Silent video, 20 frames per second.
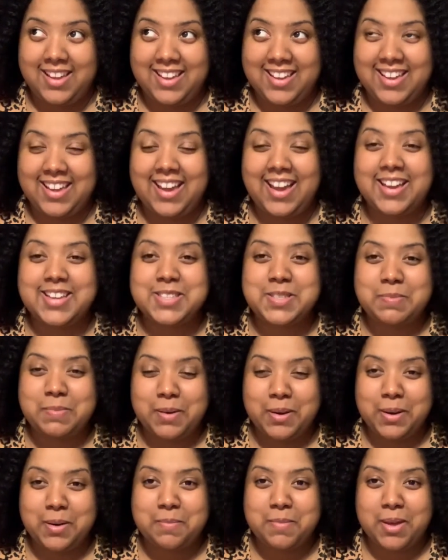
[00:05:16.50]

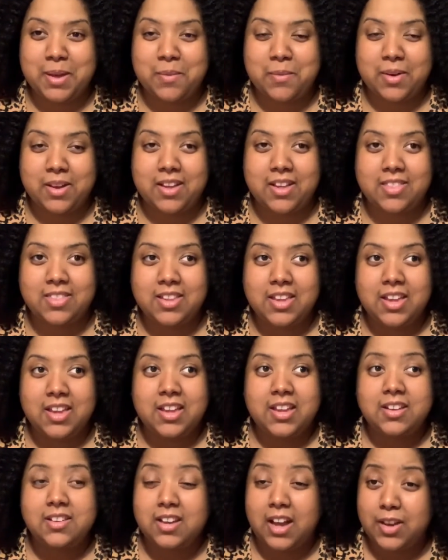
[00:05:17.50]
experiment with
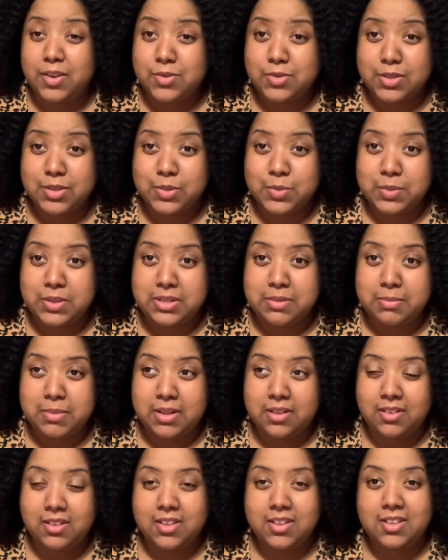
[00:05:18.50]
not using sweetened
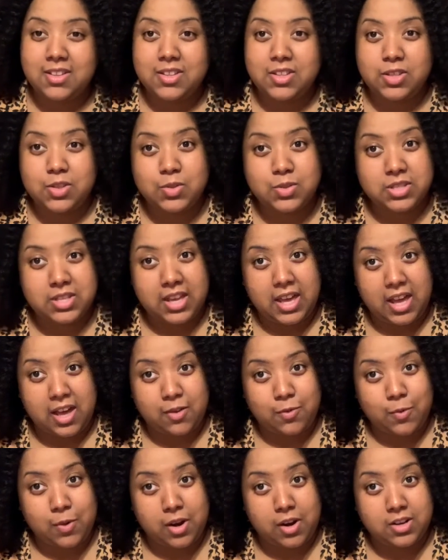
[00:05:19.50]
milk, using
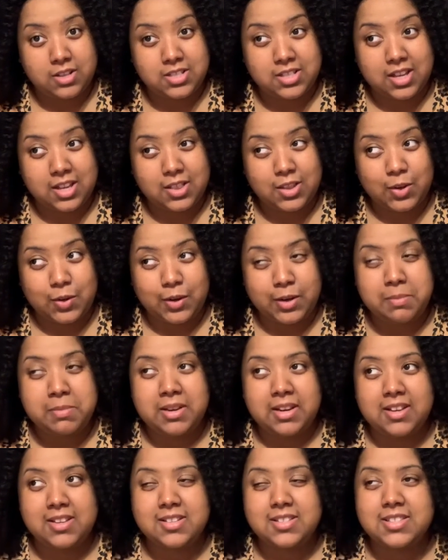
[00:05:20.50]
half water to cut the
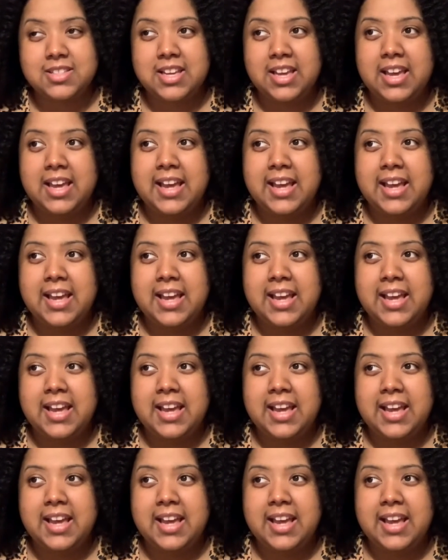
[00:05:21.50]
creaminess.